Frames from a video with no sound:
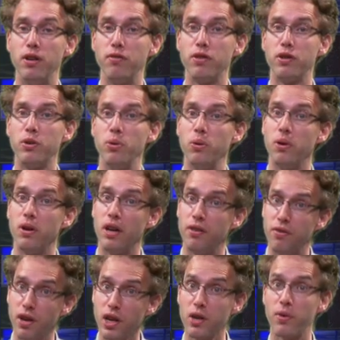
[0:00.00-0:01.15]
over q
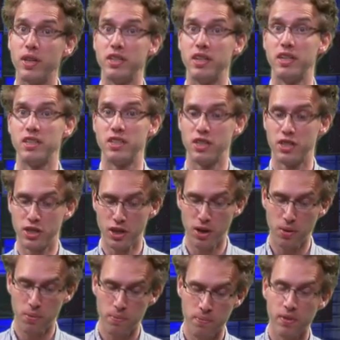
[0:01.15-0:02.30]
evaluated at
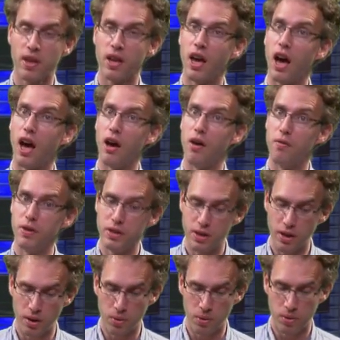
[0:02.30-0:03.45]
0. Uh, we
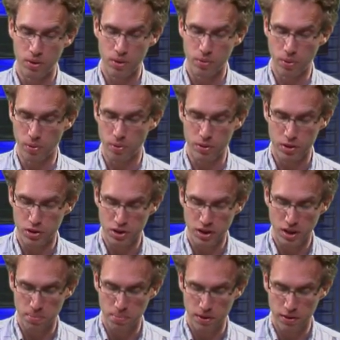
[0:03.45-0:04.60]
know, well, we just
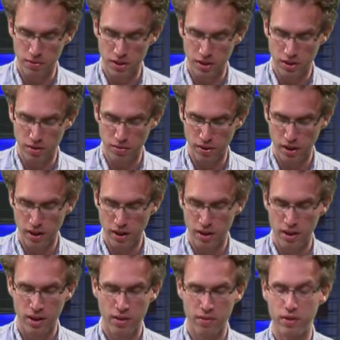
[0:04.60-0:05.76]
keep p of z over here.
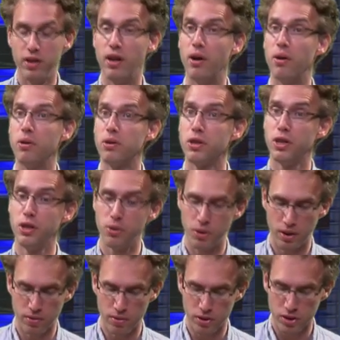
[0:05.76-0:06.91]
We know q
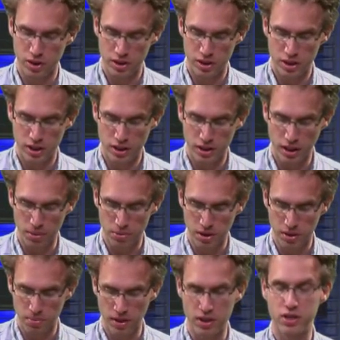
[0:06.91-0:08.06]
equals g times z
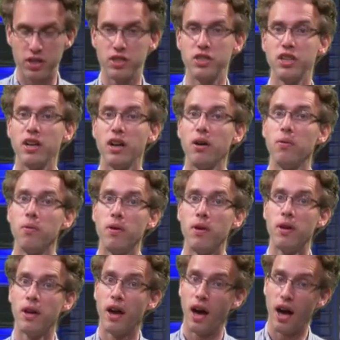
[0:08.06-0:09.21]
minus z 0.
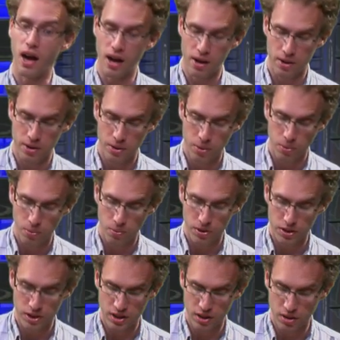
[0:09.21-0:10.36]
Uh, we
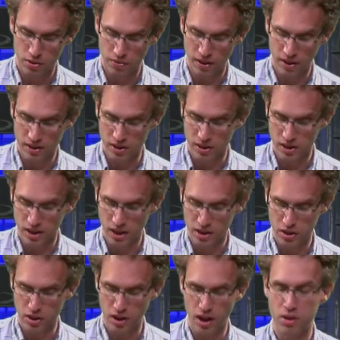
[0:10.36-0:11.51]
see those factors
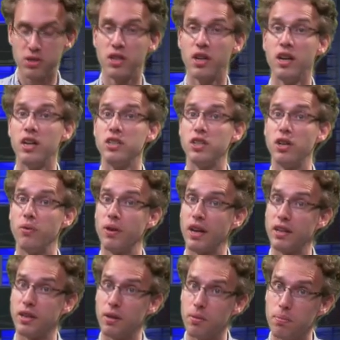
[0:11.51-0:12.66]
cancel out, so we
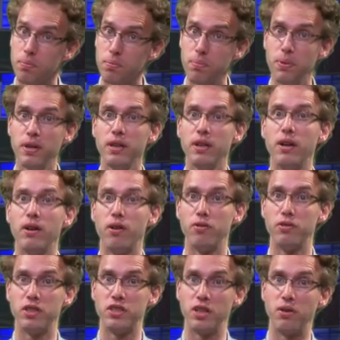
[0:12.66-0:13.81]
get a p of
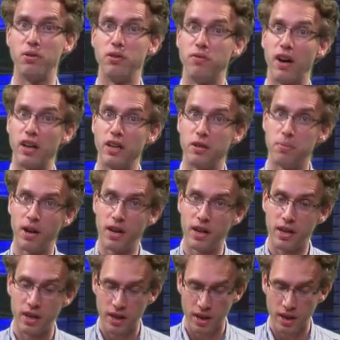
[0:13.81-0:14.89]
z 0 divided by